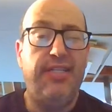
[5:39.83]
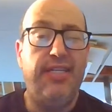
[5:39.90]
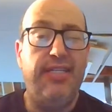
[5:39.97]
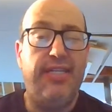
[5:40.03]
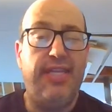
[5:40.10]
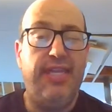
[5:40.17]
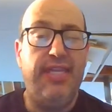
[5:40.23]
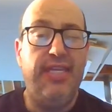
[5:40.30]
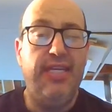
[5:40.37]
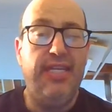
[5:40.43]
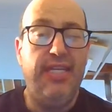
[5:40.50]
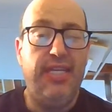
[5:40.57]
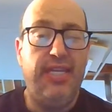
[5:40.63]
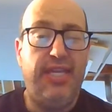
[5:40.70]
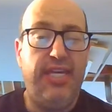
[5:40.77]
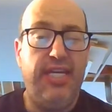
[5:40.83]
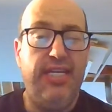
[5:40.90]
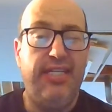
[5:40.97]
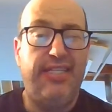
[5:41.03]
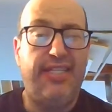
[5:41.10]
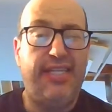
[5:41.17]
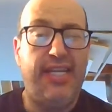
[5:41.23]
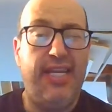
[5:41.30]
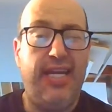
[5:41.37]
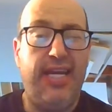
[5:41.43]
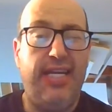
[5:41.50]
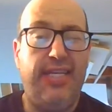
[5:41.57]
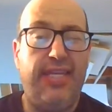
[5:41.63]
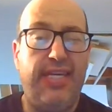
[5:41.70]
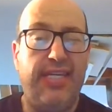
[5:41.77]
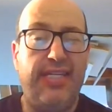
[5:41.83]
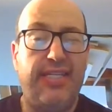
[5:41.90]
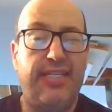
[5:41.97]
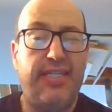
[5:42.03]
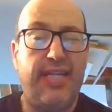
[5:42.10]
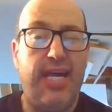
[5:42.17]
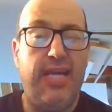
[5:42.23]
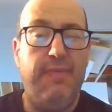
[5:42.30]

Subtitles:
is theists and atheists,